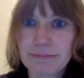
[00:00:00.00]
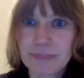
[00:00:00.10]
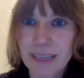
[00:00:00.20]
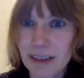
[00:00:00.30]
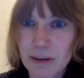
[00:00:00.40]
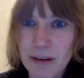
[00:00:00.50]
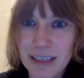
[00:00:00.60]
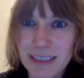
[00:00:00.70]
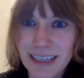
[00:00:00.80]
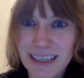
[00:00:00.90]
kind of
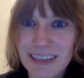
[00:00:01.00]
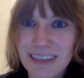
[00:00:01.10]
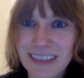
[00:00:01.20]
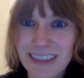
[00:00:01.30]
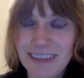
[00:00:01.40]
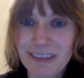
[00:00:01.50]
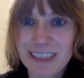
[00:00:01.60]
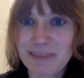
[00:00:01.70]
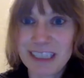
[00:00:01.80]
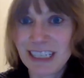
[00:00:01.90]
quantitative, and
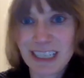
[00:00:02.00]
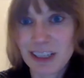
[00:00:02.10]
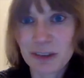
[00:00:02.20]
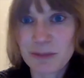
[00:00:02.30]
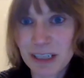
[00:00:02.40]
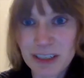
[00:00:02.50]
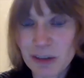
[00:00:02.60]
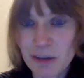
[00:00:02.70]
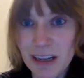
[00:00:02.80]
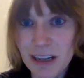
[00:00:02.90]
we didn't include much of the
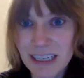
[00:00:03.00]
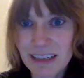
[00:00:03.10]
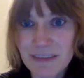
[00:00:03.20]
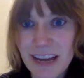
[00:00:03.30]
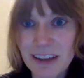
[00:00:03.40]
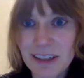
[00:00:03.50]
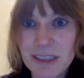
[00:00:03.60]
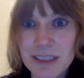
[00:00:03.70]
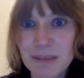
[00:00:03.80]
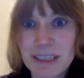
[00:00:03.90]
qualitative
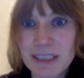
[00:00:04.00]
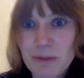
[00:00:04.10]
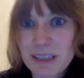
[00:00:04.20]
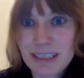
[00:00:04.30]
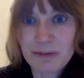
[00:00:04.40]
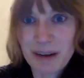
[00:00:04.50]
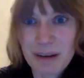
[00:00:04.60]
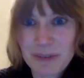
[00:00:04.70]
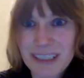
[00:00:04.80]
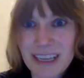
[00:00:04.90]
values, is because it wasn't a
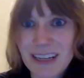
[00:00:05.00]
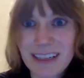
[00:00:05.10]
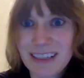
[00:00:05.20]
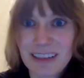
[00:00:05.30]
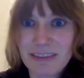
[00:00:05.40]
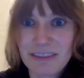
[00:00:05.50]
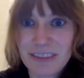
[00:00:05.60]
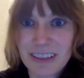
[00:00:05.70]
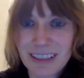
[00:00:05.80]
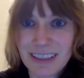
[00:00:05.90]
representative
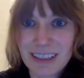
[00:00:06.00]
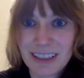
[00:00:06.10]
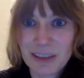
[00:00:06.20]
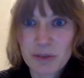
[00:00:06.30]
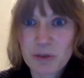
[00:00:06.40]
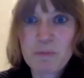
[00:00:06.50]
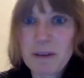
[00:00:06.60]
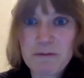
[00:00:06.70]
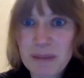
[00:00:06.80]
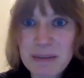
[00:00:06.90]
group
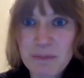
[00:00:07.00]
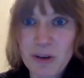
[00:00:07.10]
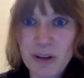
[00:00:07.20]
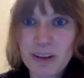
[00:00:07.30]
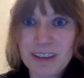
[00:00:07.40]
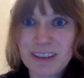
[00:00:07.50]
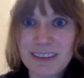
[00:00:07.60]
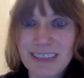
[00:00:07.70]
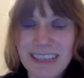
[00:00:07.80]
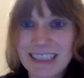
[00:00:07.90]
of people.
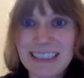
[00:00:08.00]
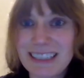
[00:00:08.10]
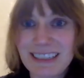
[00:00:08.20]
Like,